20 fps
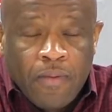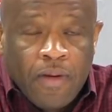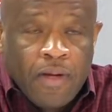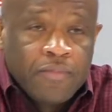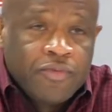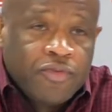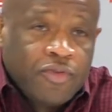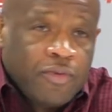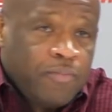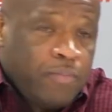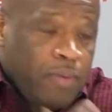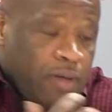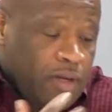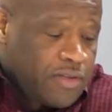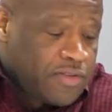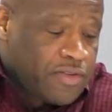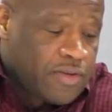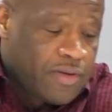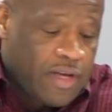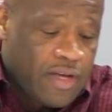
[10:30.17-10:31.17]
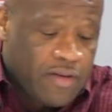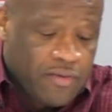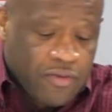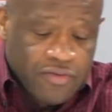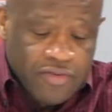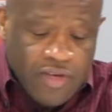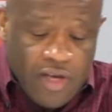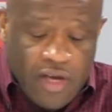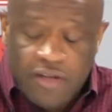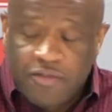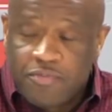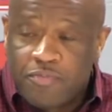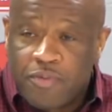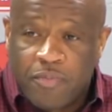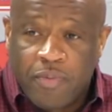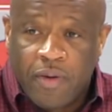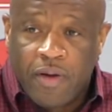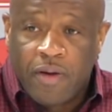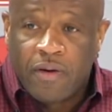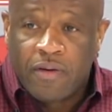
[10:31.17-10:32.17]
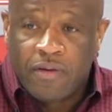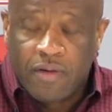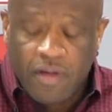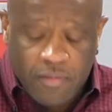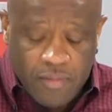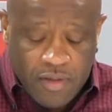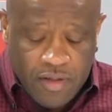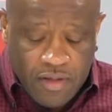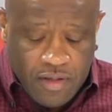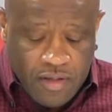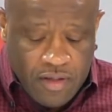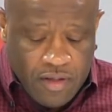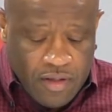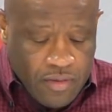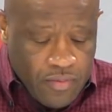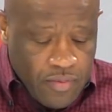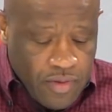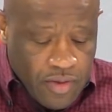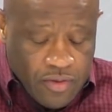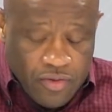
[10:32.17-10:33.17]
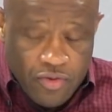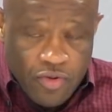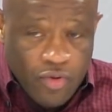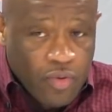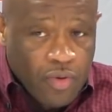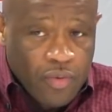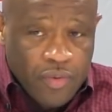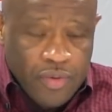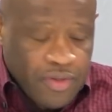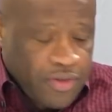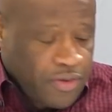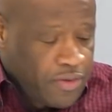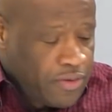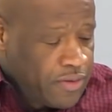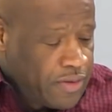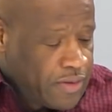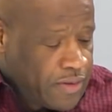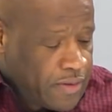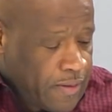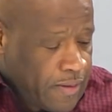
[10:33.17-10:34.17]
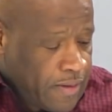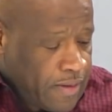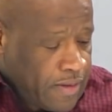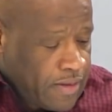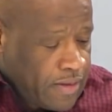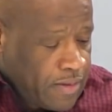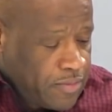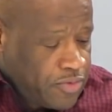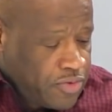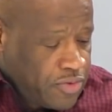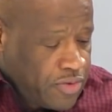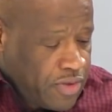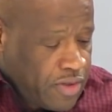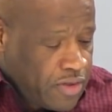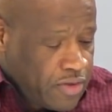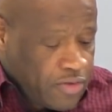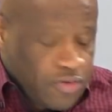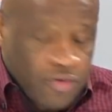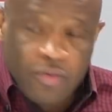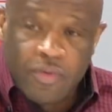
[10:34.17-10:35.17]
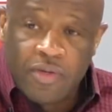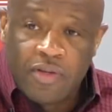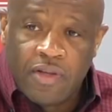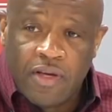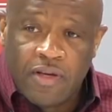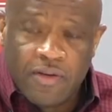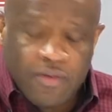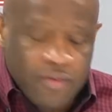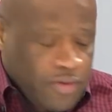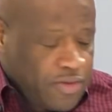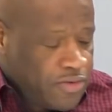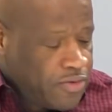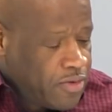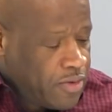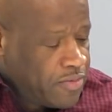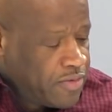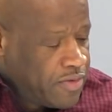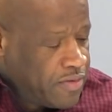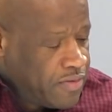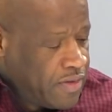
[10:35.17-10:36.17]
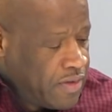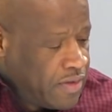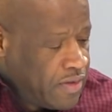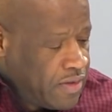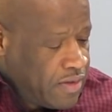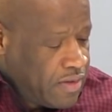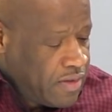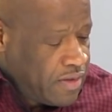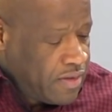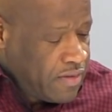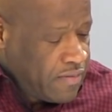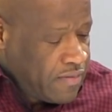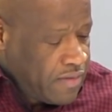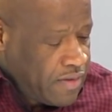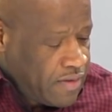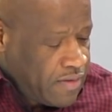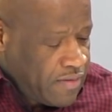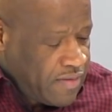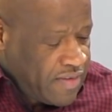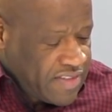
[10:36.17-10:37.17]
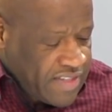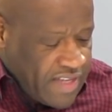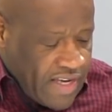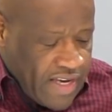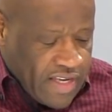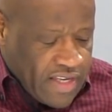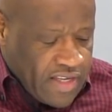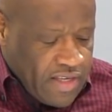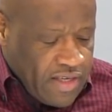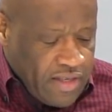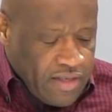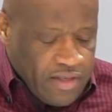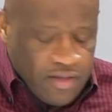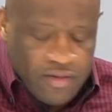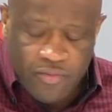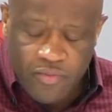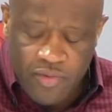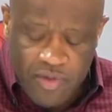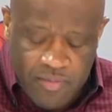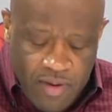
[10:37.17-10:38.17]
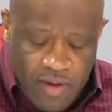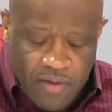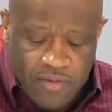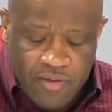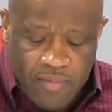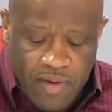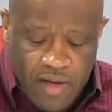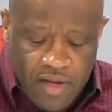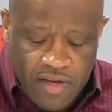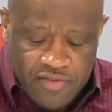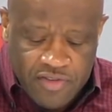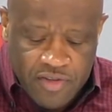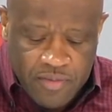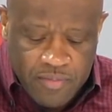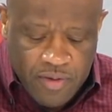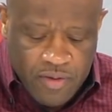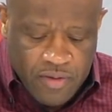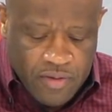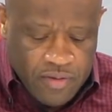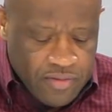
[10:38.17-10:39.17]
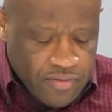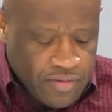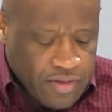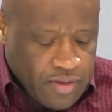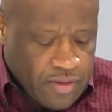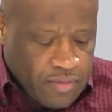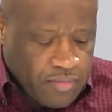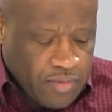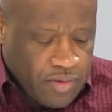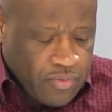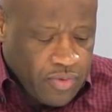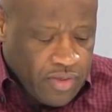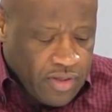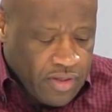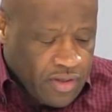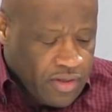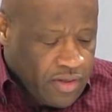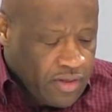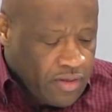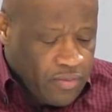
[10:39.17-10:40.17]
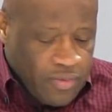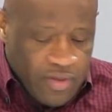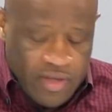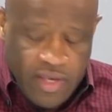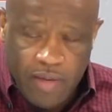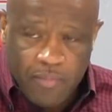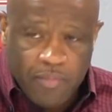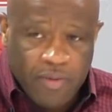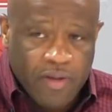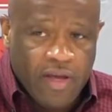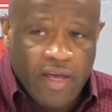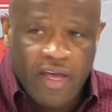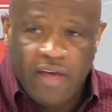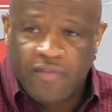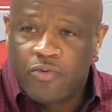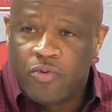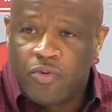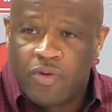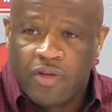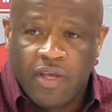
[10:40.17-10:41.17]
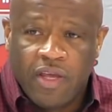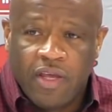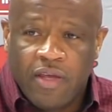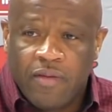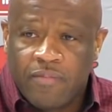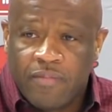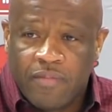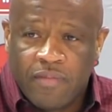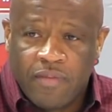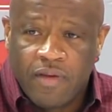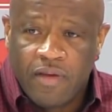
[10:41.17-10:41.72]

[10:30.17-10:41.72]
Well, I'm sure Billy's going to have those guys prepared. I mean, we're going to do what we do, and I'm sure they're going to do what they do in terms of attacking and rebounding the basketballs. But we can't play a half-court game.